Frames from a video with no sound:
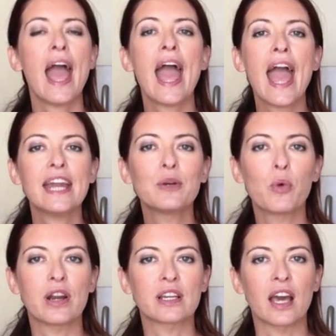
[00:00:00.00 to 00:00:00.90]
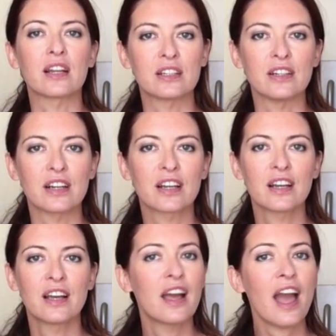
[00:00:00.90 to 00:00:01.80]
Anyone can cook.
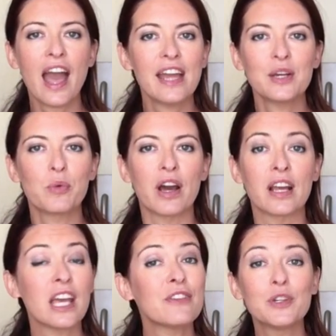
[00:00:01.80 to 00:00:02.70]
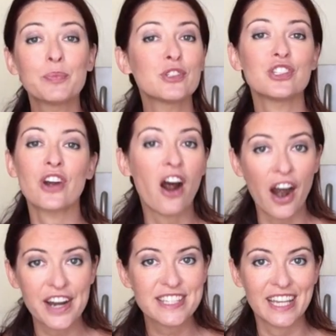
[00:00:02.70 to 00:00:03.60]
Anyone, if you put your
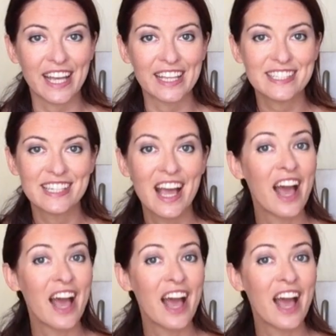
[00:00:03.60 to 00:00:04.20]
heart in it.